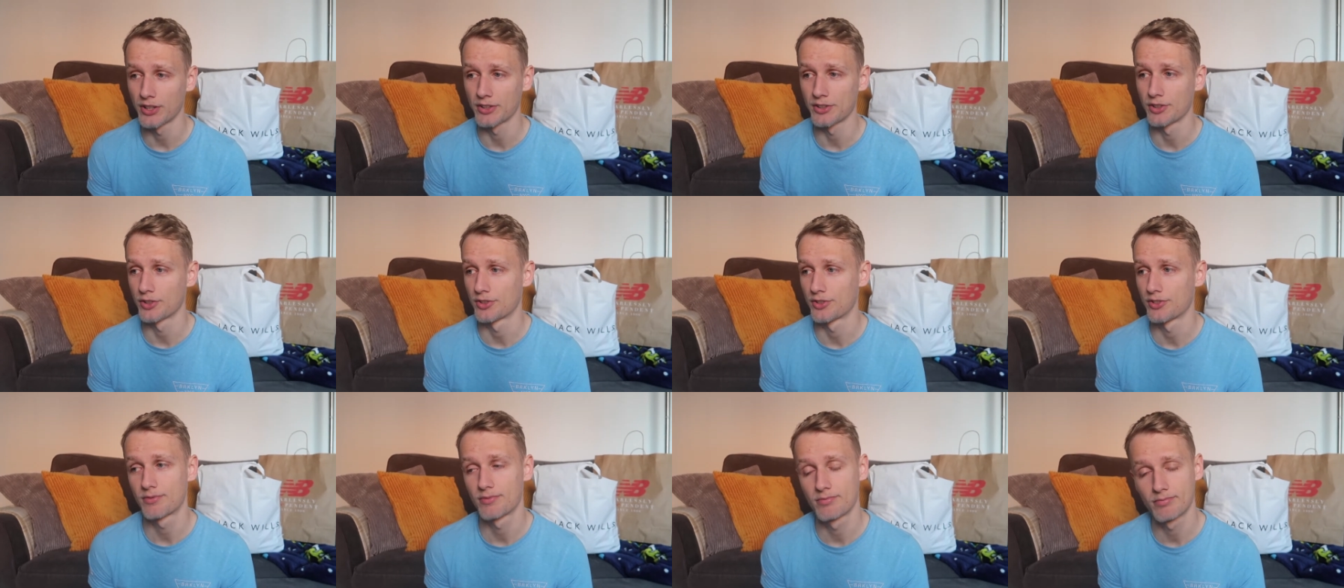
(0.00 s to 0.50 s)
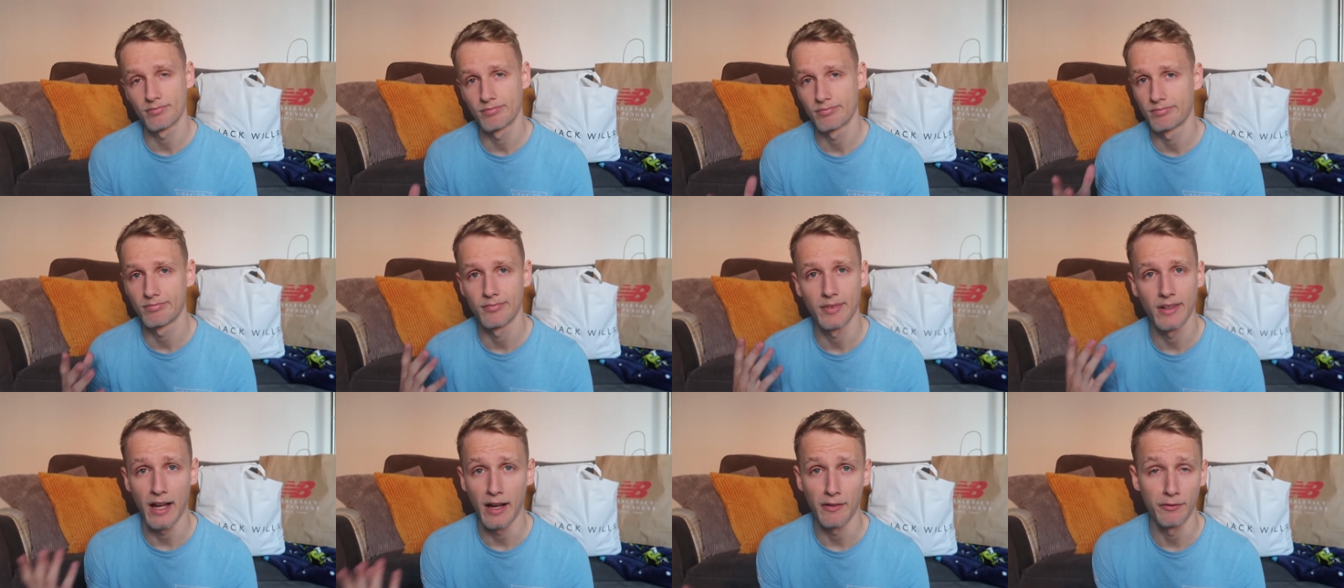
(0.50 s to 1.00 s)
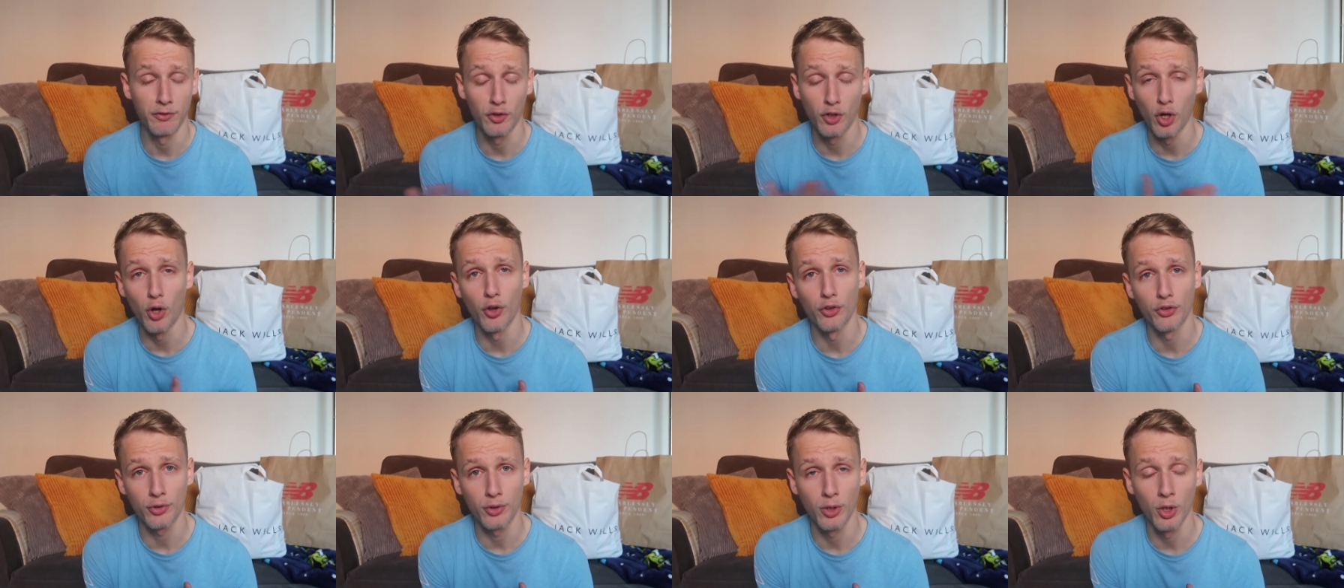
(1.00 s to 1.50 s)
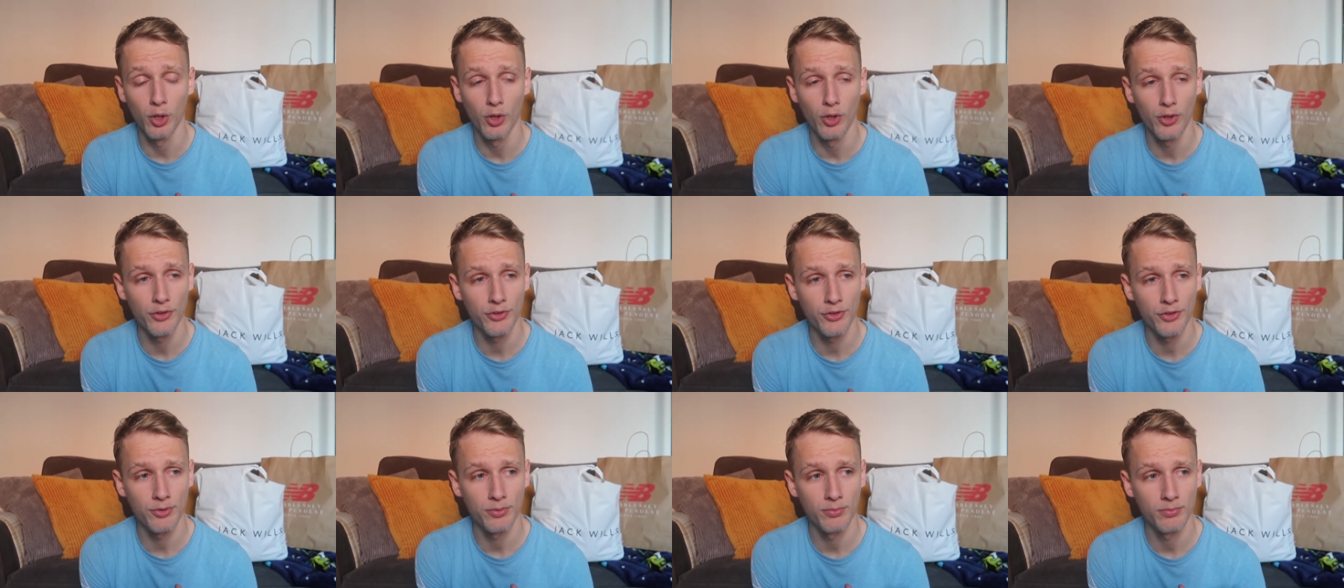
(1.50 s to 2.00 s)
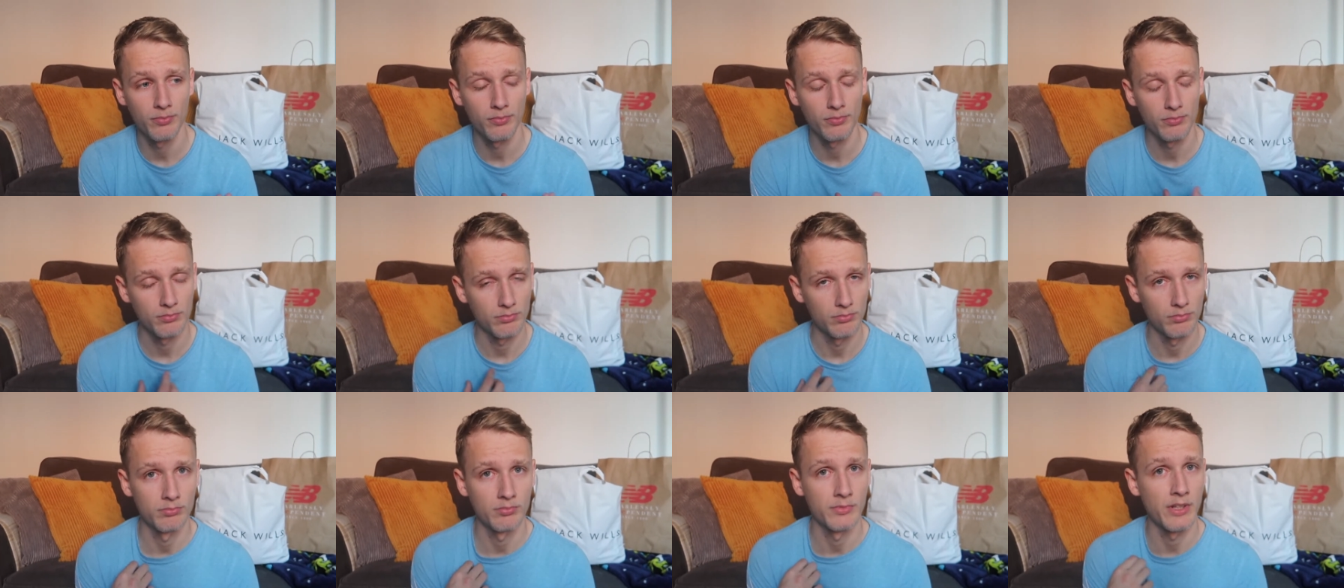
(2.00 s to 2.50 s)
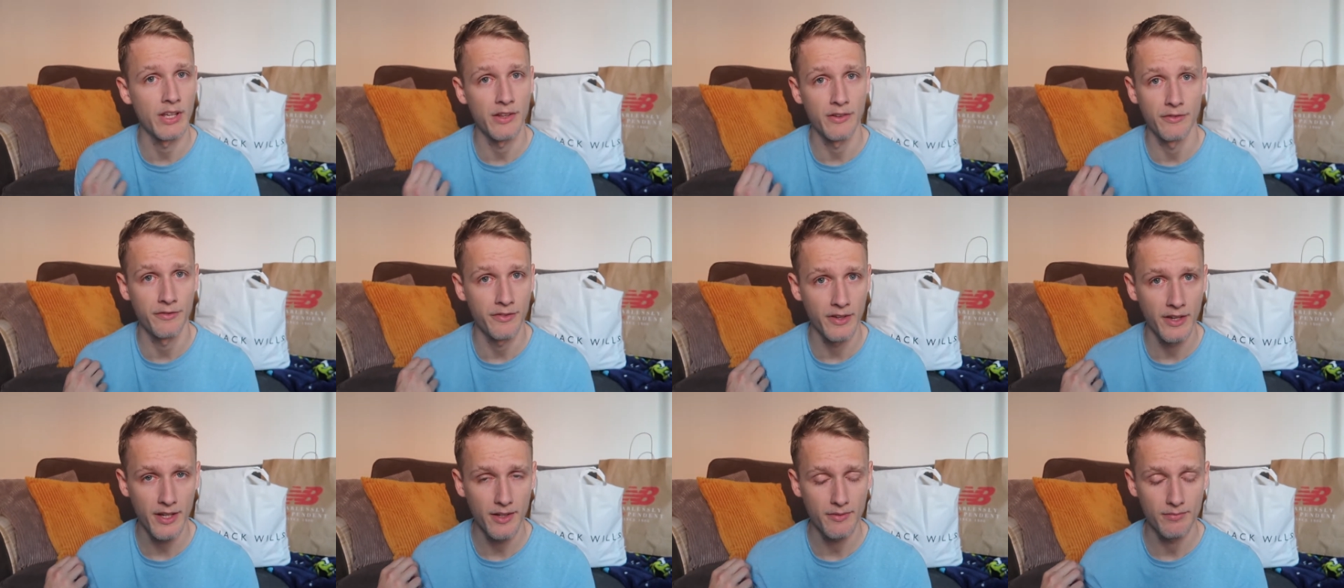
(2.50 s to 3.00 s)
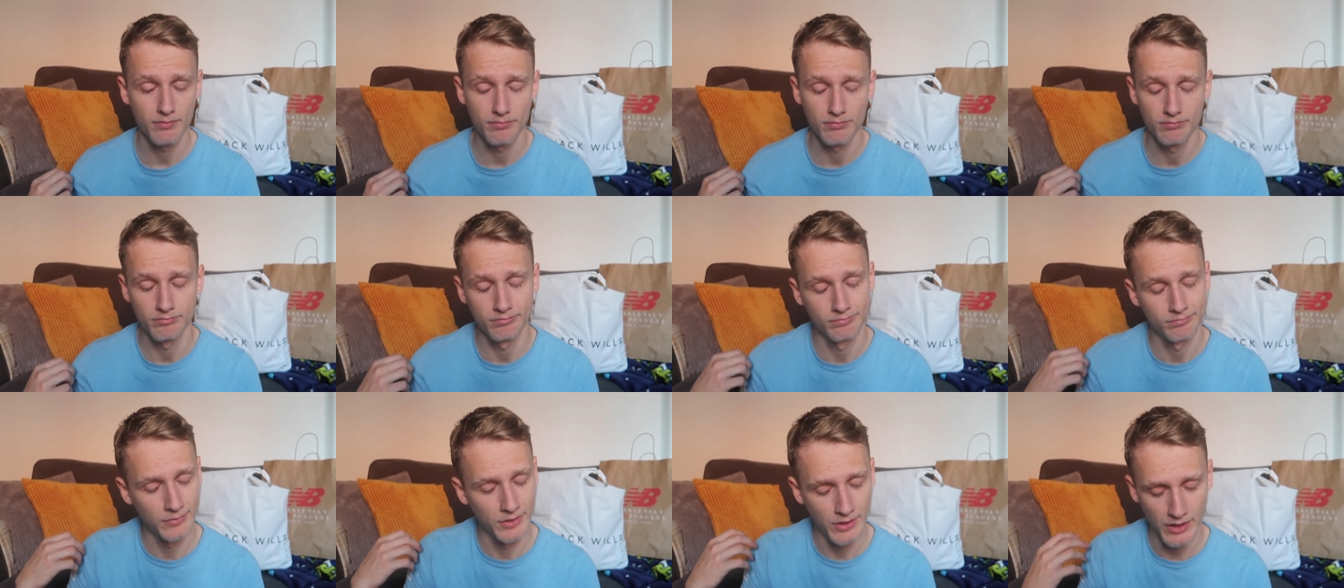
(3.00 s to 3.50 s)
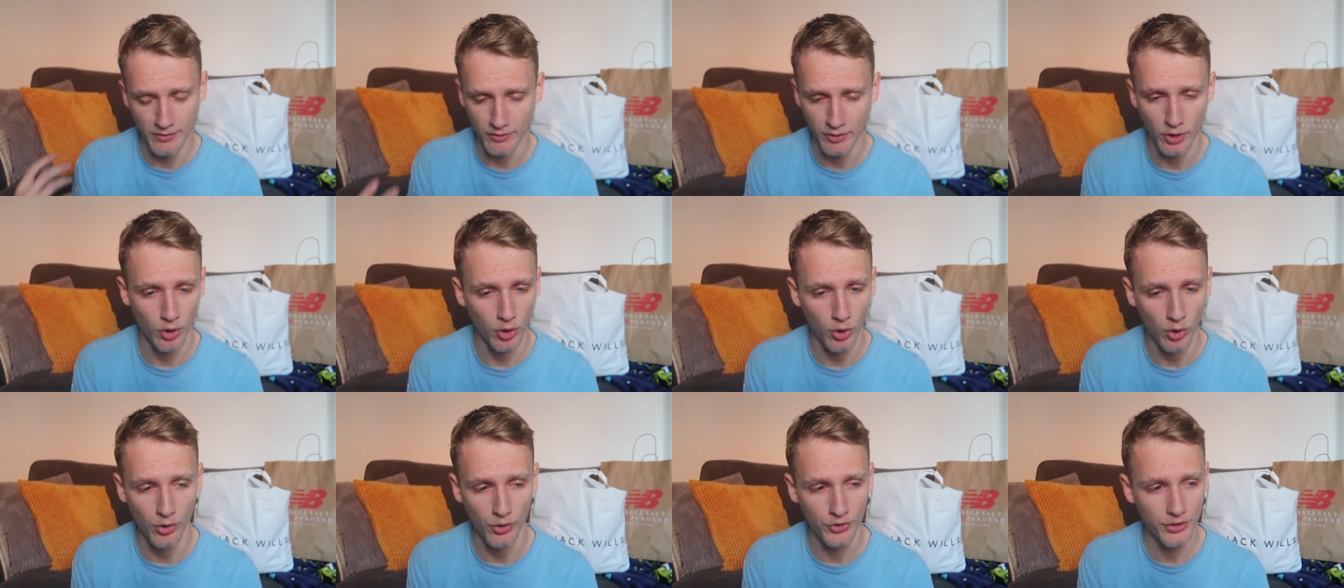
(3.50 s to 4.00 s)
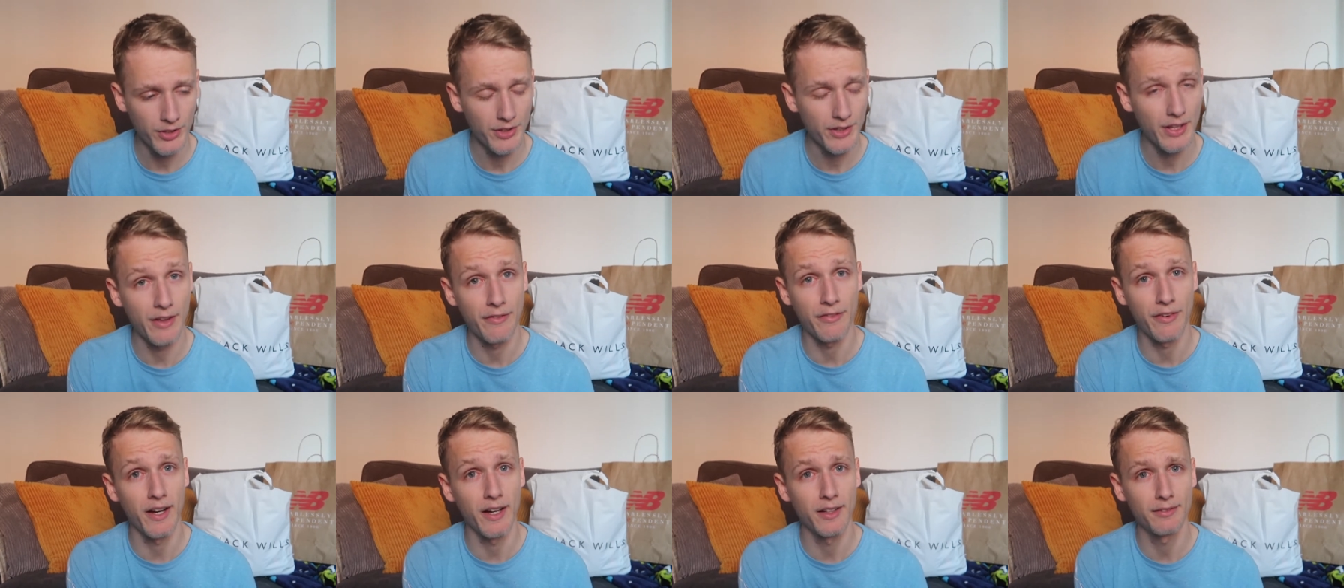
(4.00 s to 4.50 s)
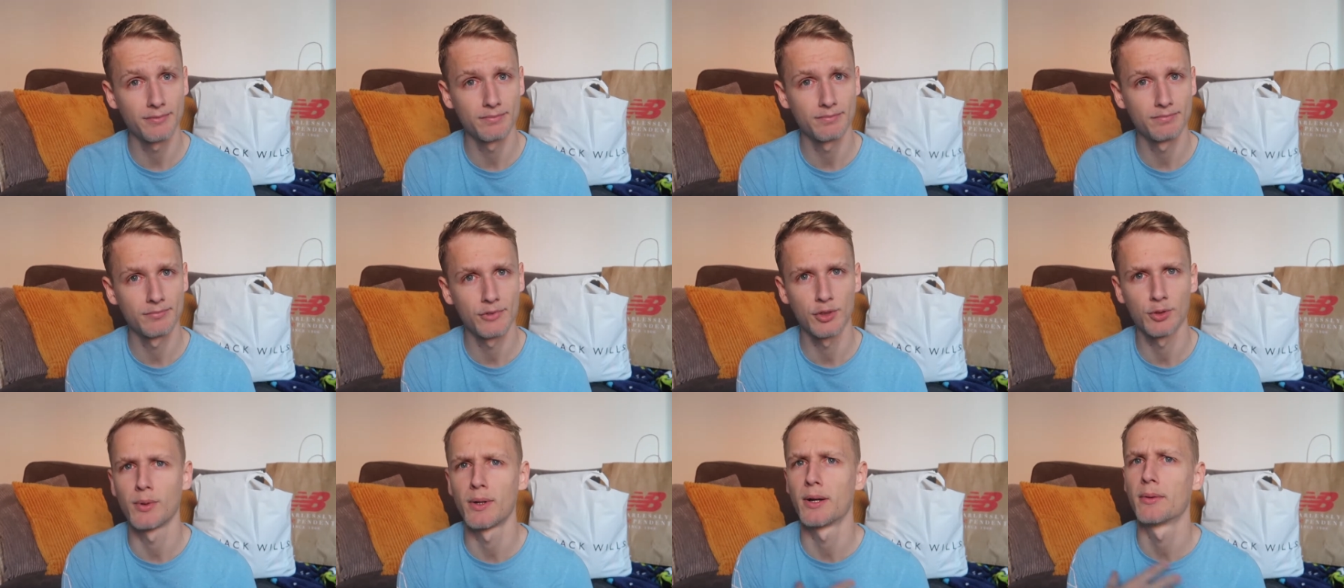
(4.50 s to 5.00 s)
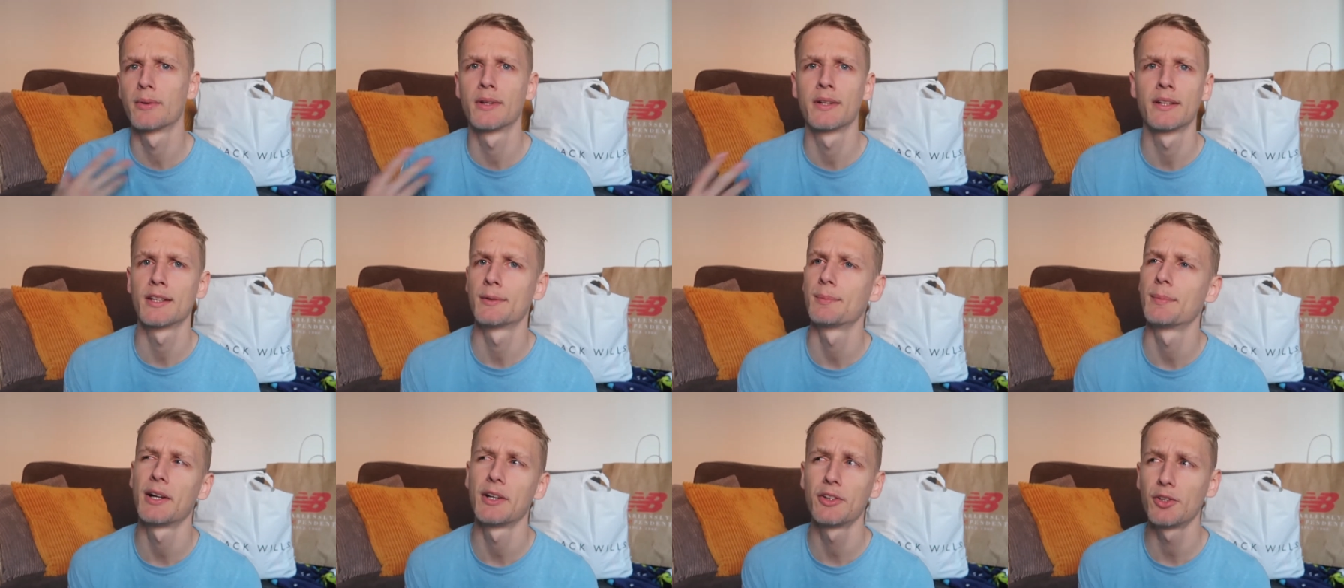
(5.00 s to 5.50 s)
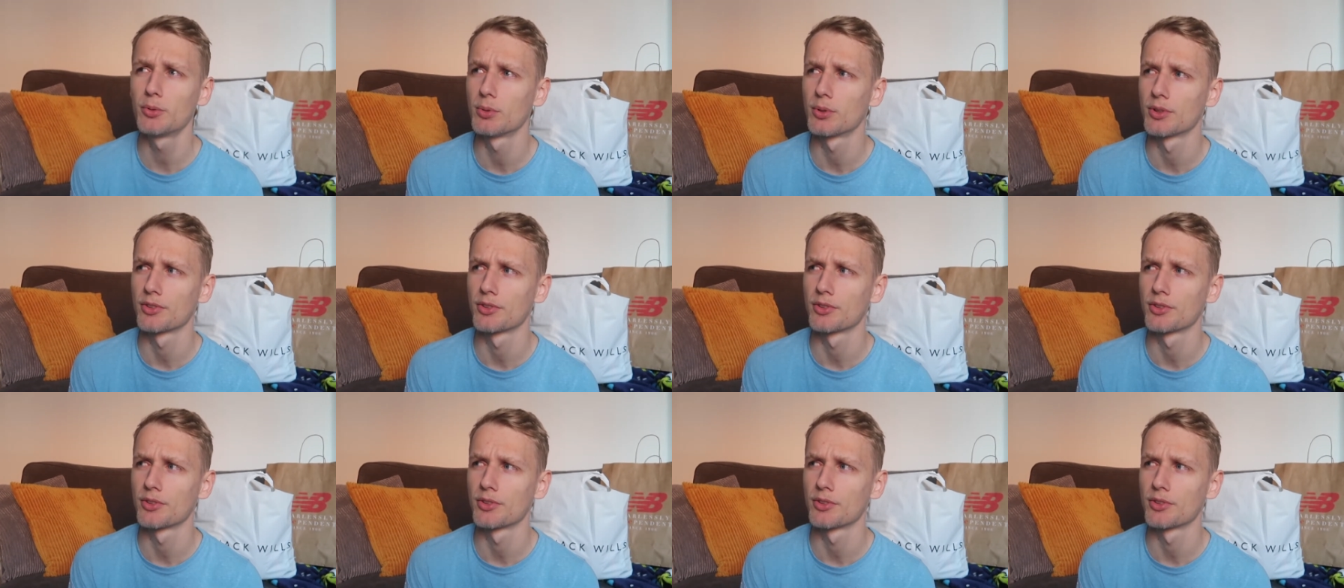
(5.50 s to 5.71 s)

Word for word: I just, I've got clothes, they fit, they haven't got holes in, they're fine, so why would I need to buy new